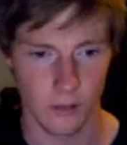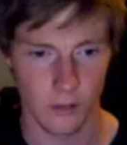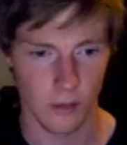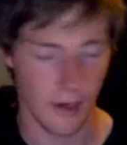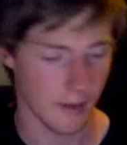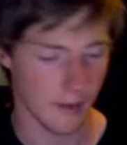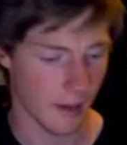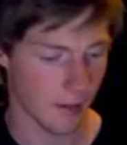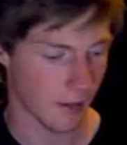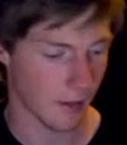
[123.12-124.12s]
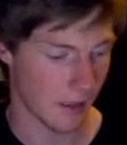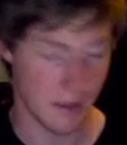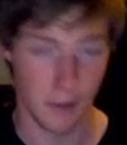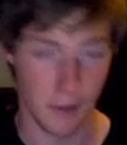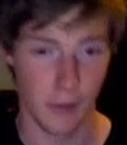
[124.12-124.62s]
Like, that,
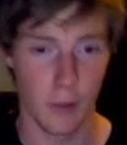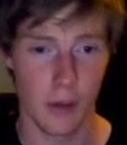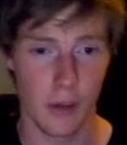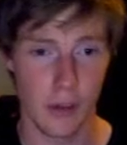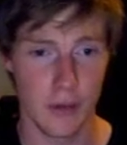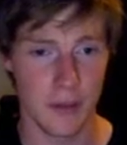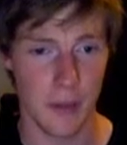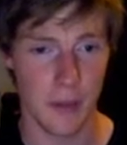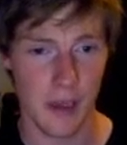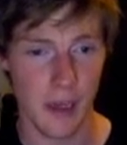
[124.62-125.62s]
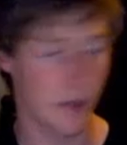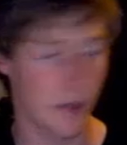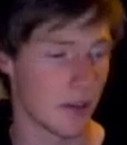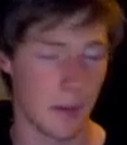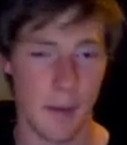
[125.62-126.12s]
considering what it used to
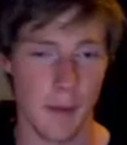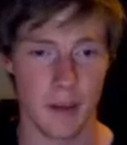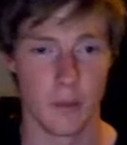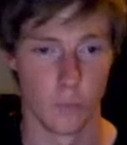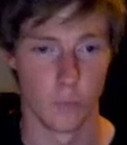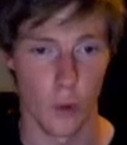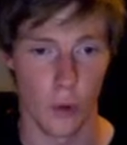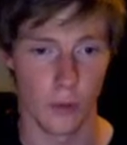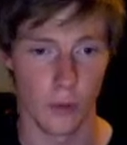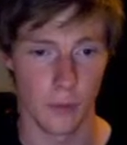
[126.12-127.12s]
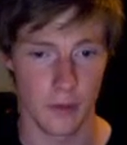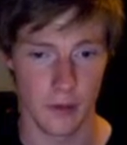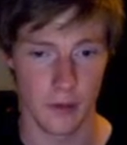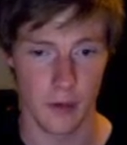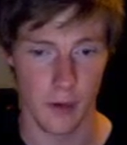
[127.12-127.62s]
be better than Raw most
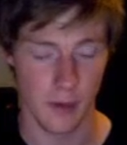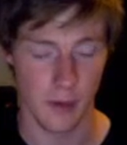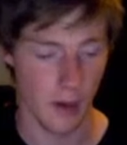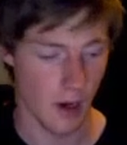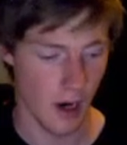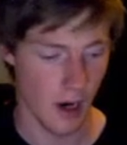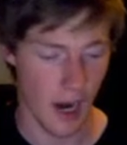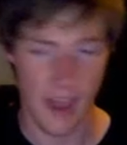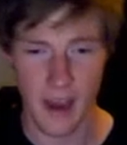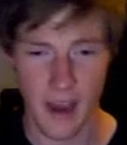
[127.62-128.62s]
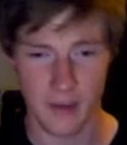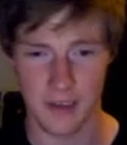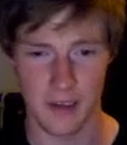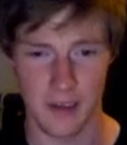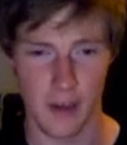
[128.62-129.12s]
of the times, and now it's
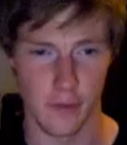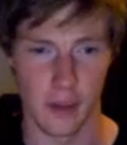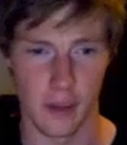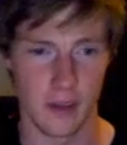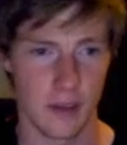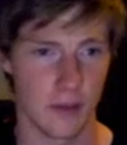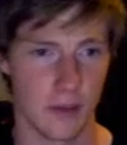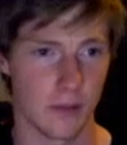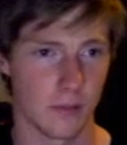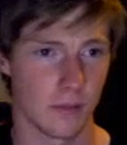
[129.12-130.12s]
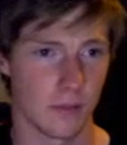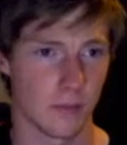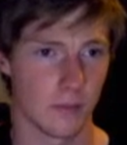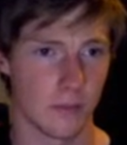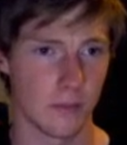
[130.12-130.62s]
just nothing. It's
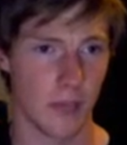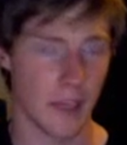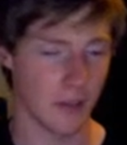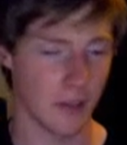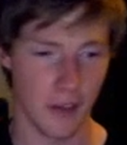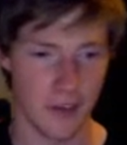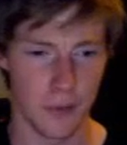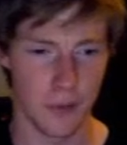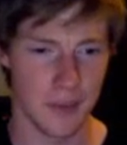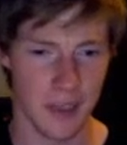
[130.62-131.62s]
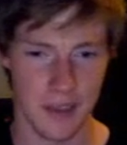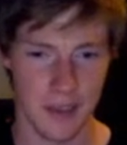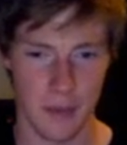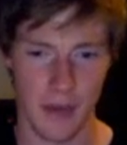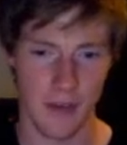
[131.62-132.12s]
like Superstars a
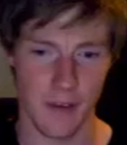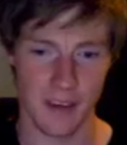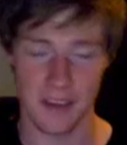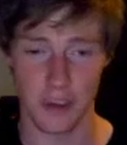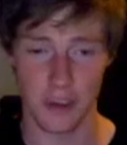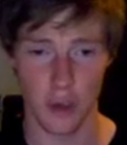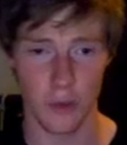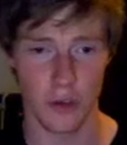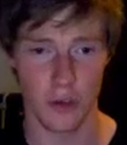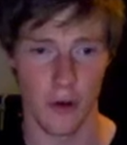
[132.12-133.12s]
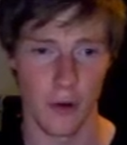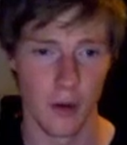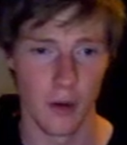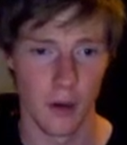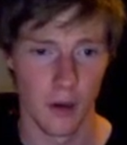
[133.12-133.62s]
main event. It's a jobber show,
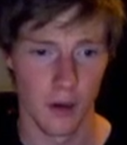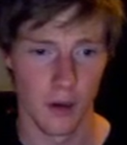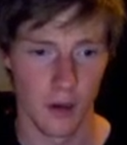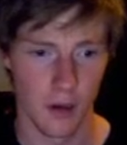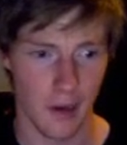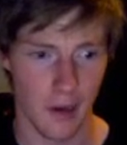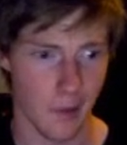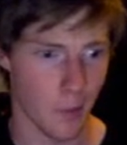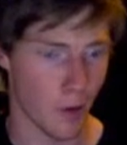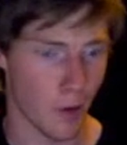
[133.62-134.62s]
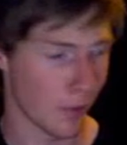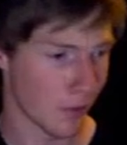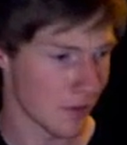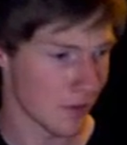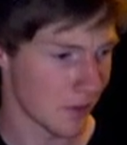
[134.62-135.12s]
and quite
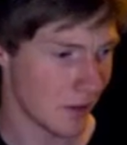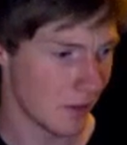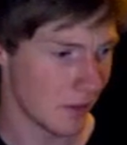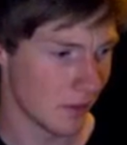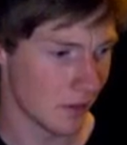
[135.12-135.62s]
honestly,